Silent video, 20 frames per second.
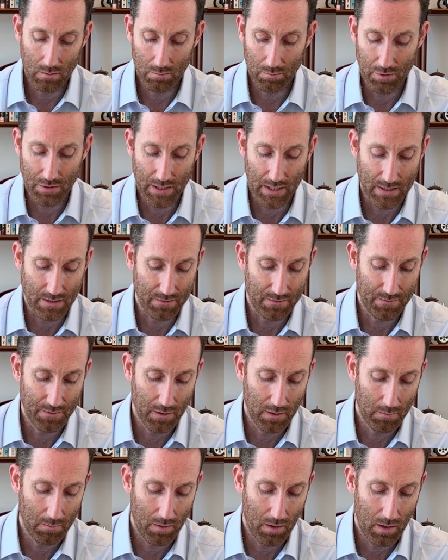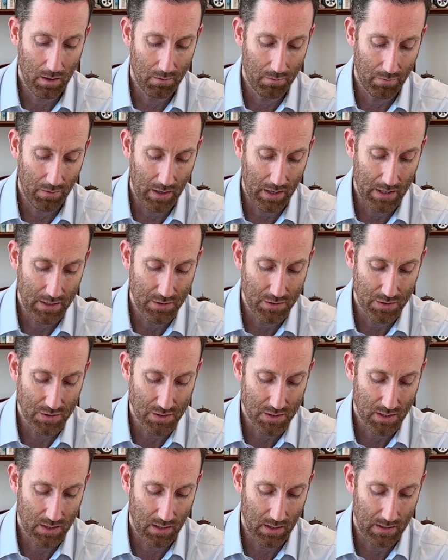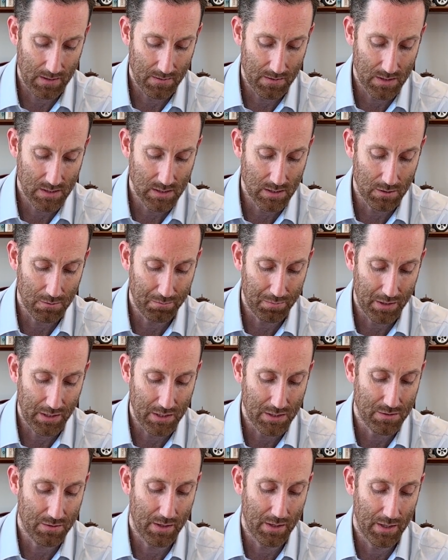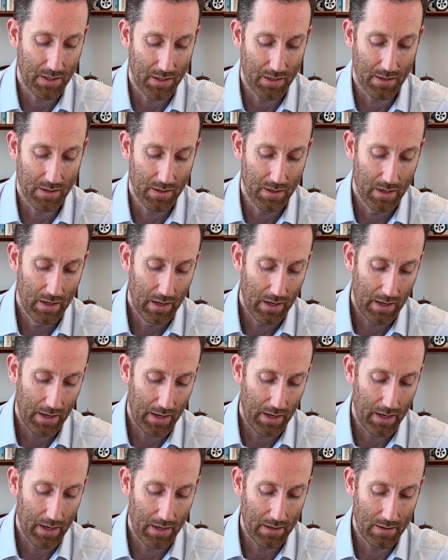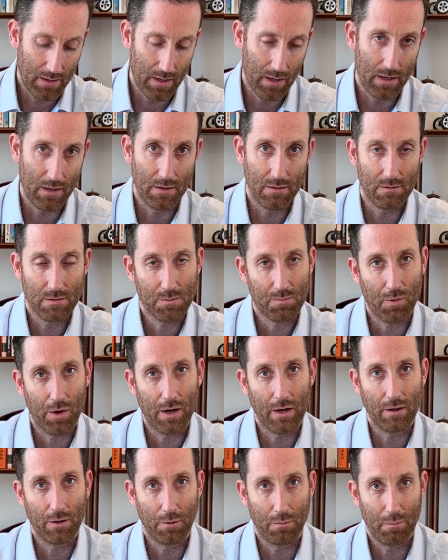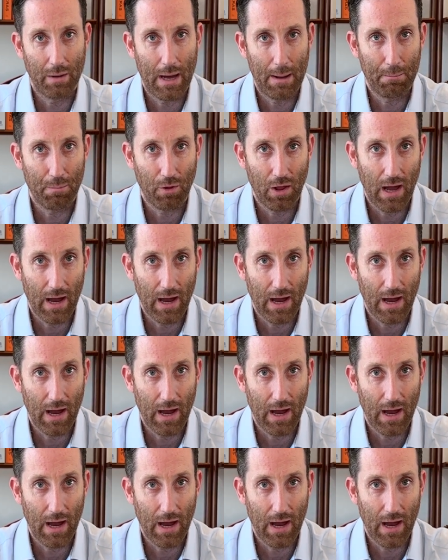protective film off, I just cut this little piece right here and sprayed a little matte